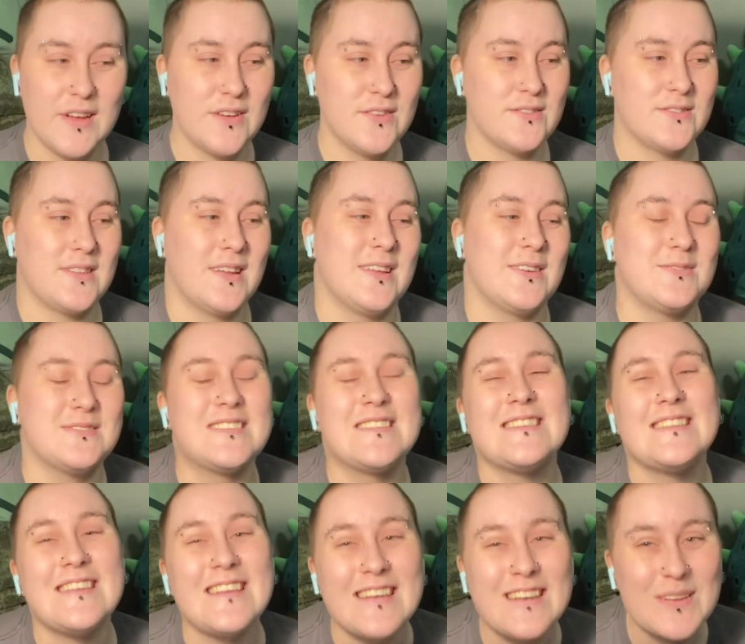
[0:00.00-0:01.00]
so that it was a
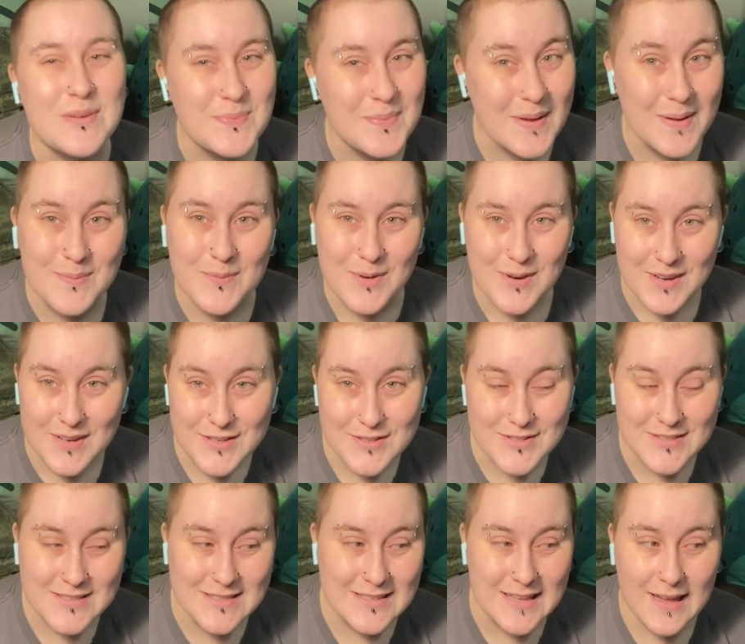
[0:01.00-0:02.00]
little bit more
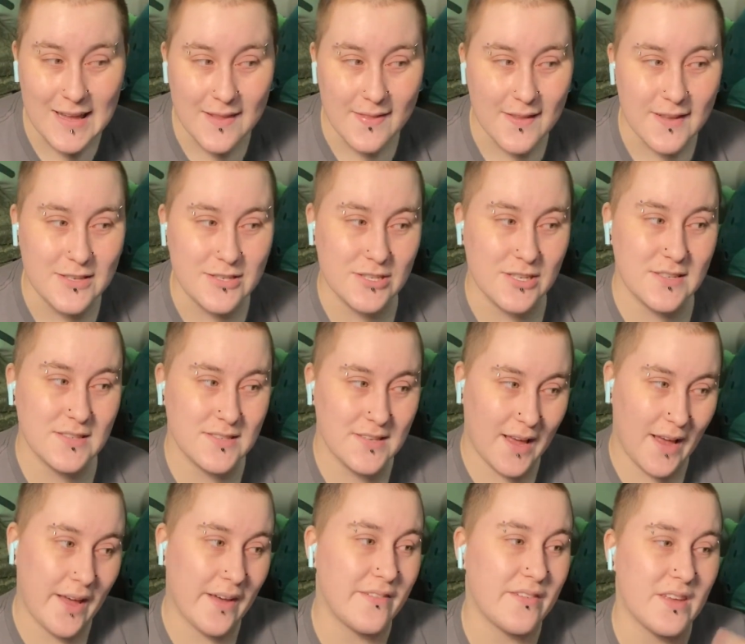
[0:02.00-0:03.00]
interesting than just
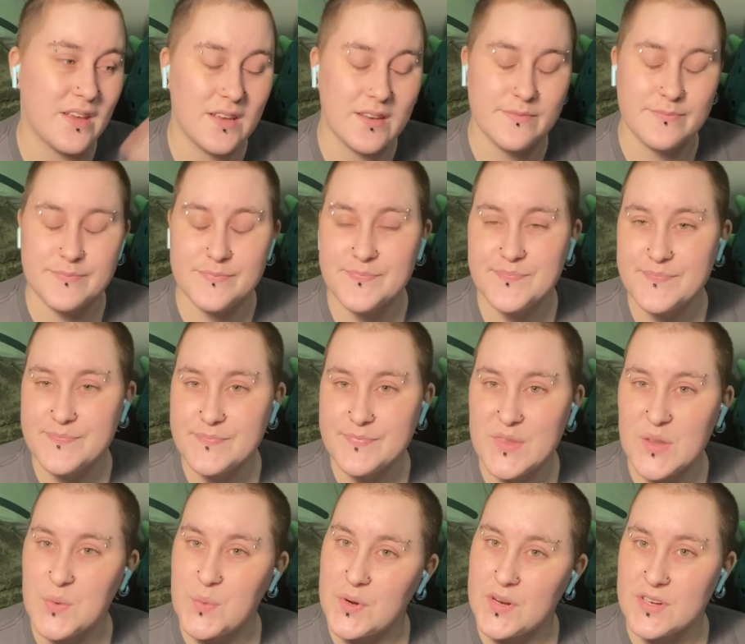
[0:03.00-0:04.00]
having
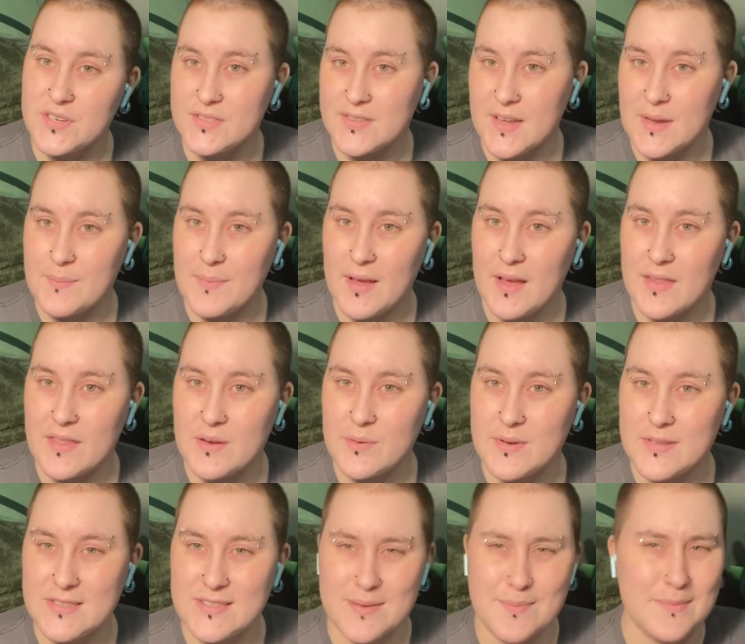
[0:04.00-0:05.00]
the words like my other
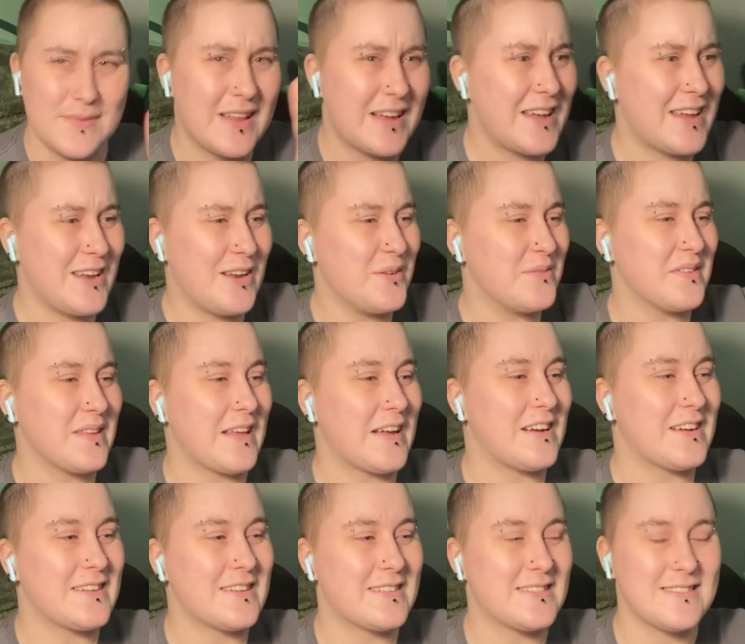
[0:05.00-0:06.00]
ones. I'm looking over
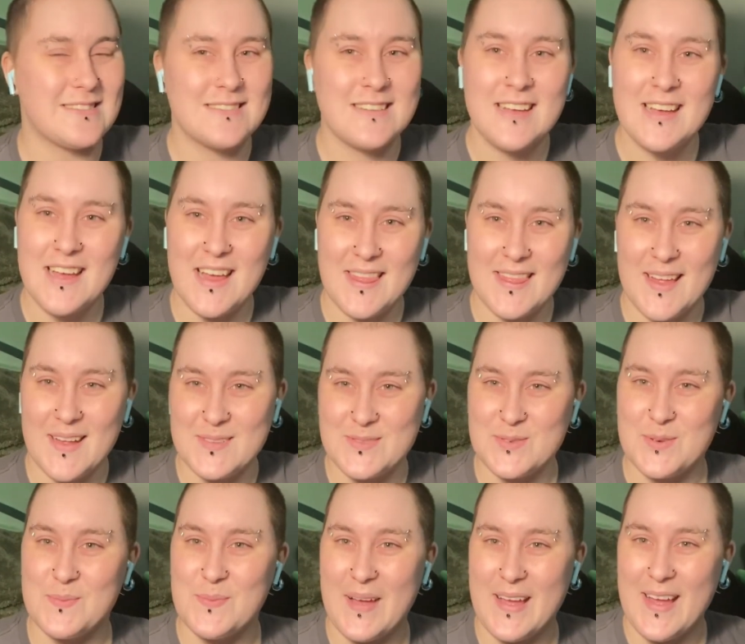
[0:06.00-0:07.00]
there because that's
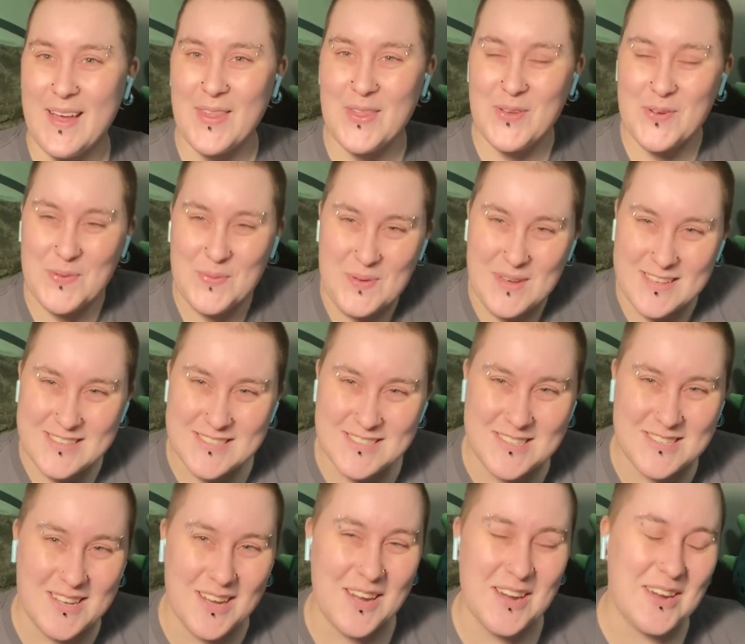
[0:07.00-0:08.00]
where my other
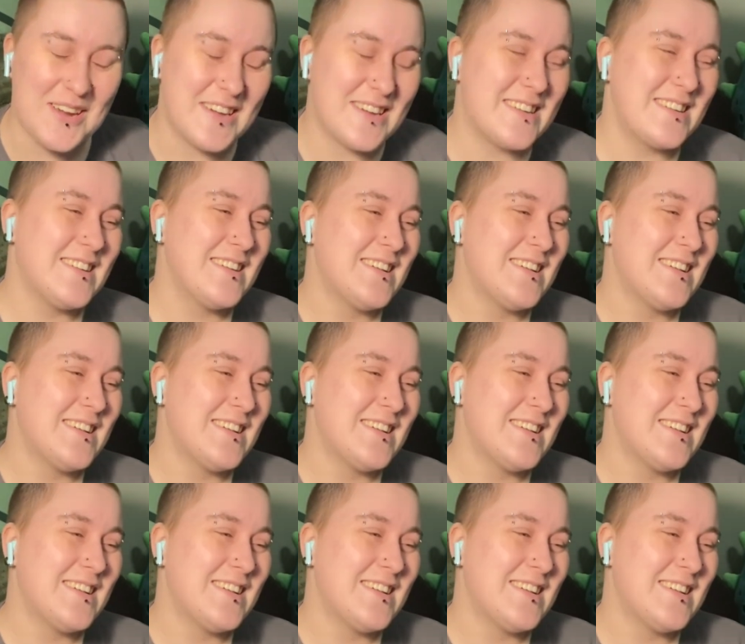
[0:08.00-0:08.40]
ones are.